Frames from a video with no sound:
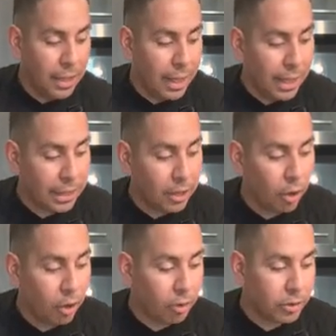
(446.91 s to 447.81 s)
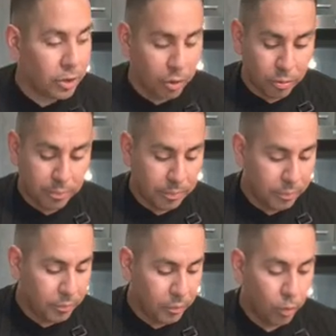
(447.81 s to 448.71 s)
And then also,
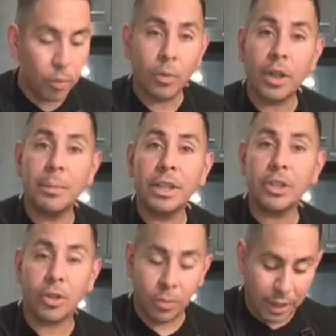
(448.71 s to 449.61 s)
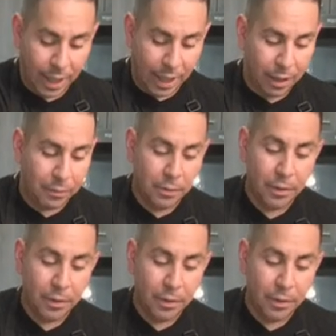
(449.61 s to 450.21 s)
we want to make sure we have